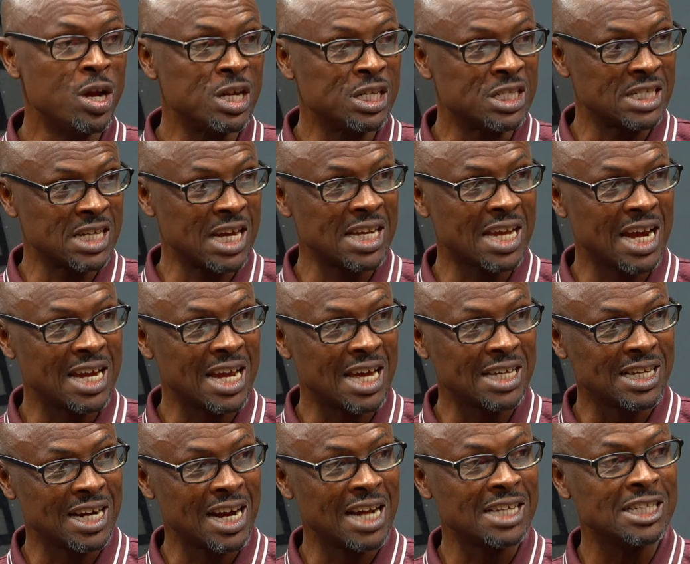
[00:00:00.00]
saying that
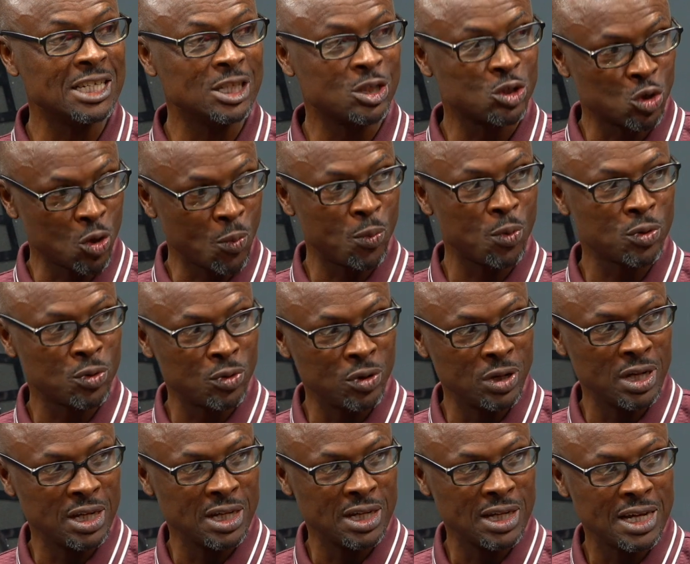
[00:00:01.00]
Nigeria is in trouble
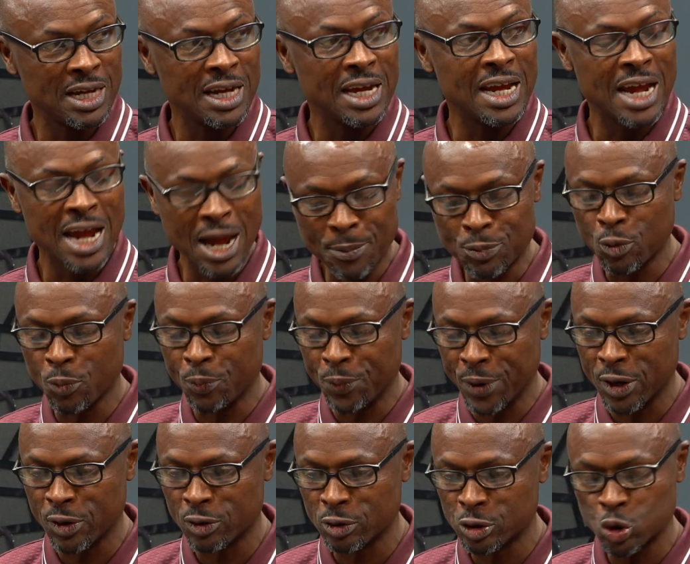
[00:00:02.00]
today, he helped to
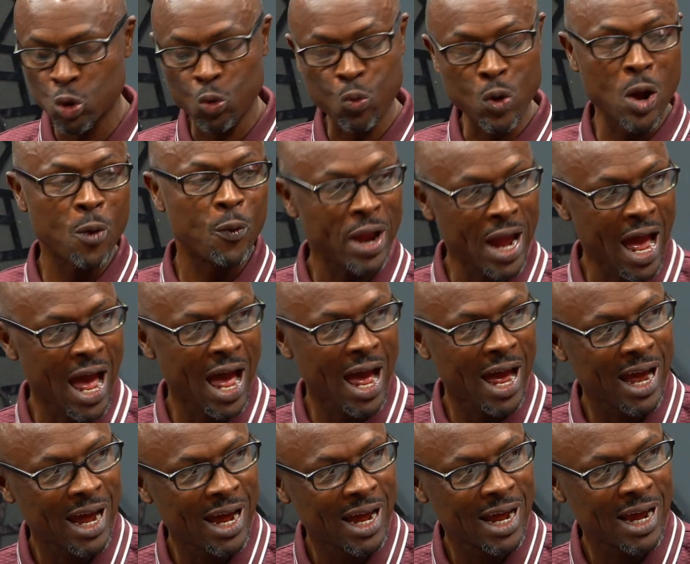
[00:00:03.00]
bring us to where we are,
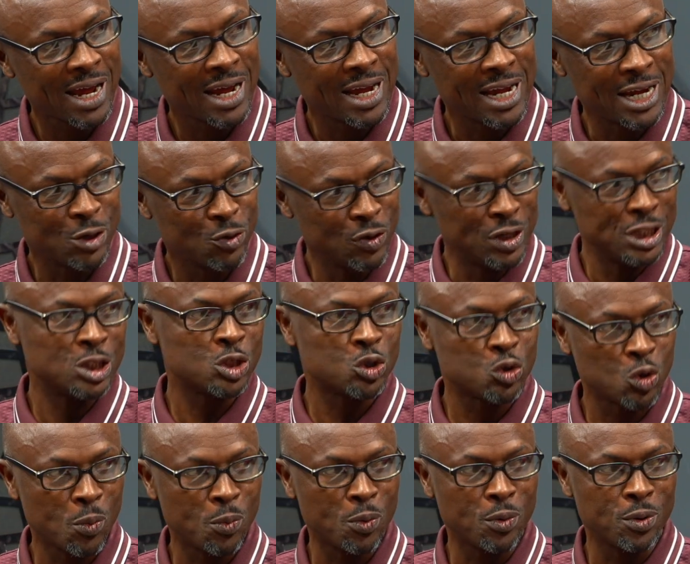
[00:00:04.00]
into this
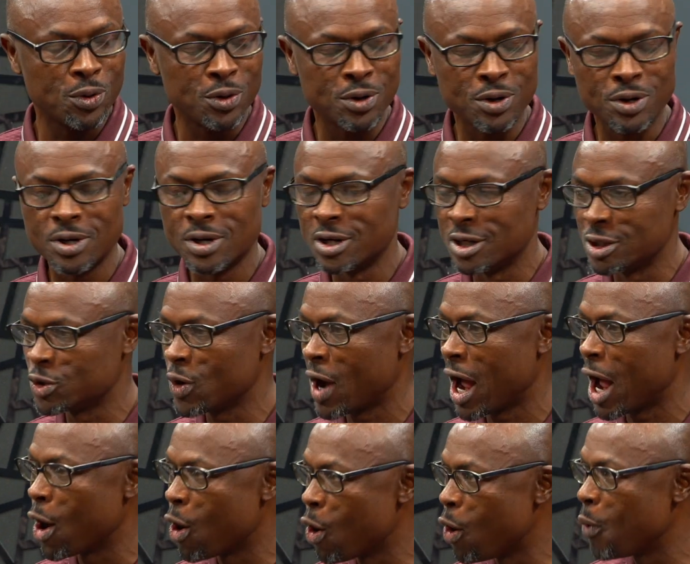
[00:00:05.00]
trouble. So
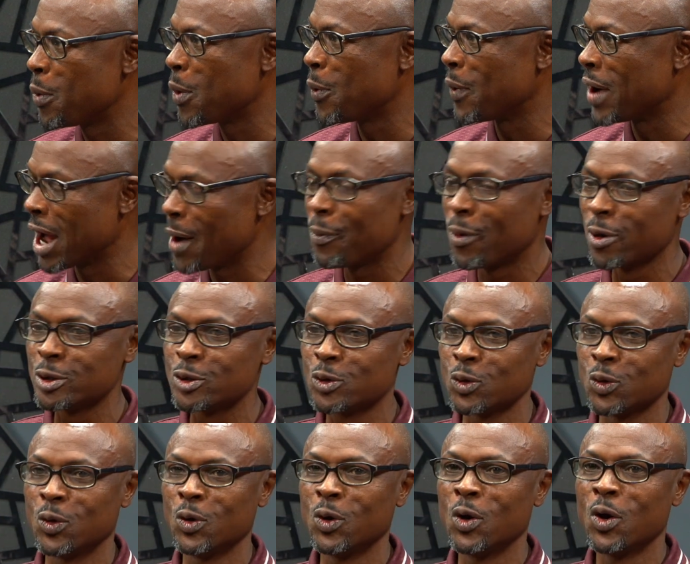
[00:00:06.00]
I hope he will help us
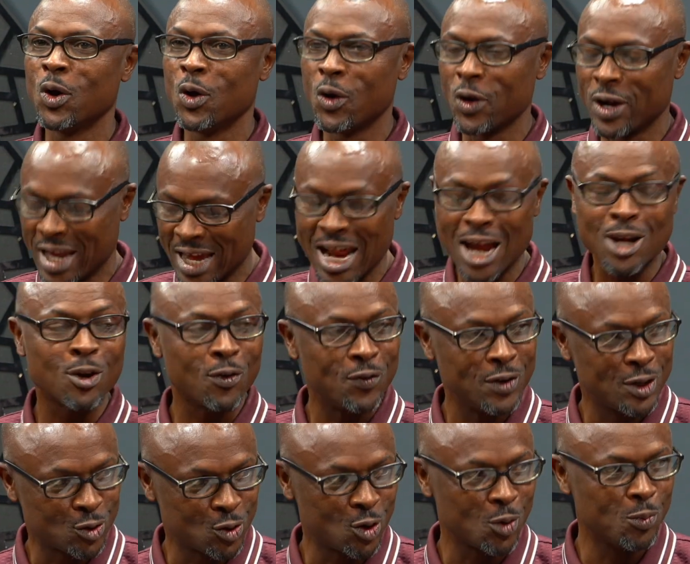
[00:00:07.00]
to get out of
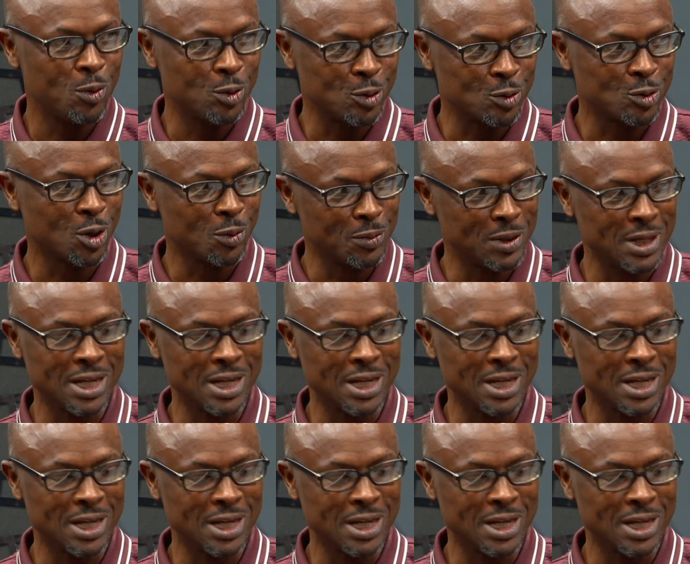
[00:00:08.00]
the trouble someday.